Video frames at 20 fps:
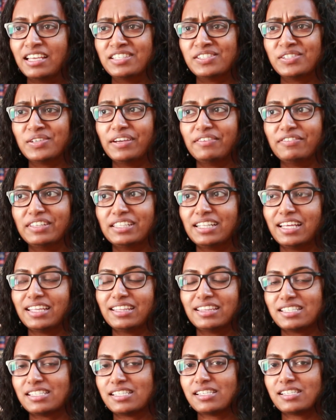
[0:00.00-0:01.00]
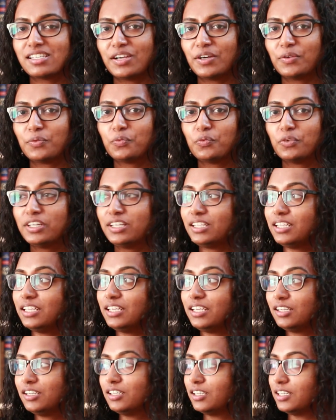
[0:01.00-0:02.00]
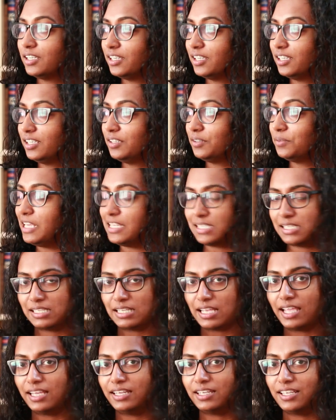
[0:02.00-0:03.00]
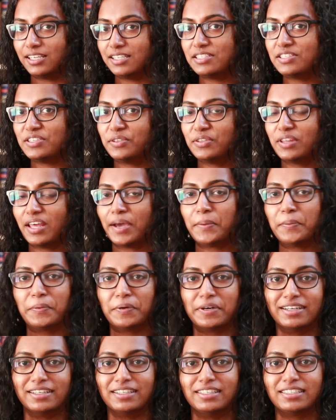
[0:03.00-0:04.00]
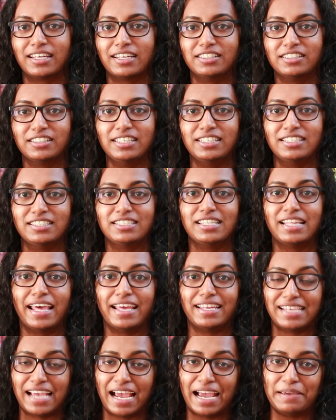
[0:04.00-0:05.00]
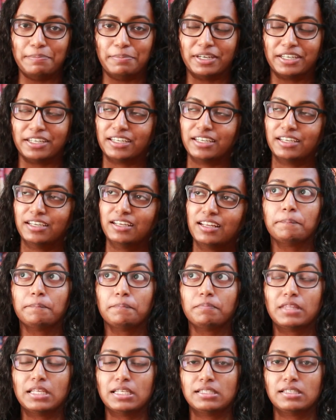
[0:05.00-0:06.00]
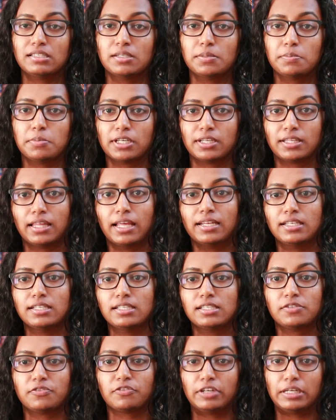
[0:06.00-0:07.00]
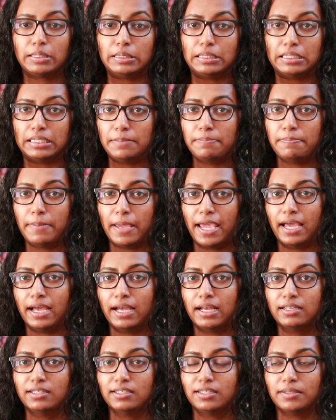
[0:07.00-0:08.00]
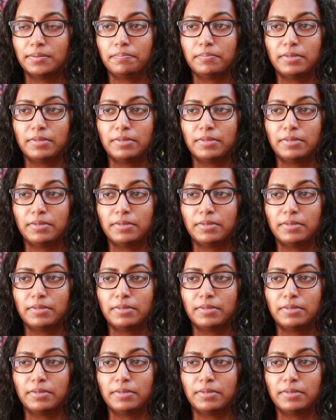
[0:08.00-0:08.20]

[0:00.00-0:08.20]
And so I feel like this is a really good insight into that world and into that time period this is a book that is frequently banned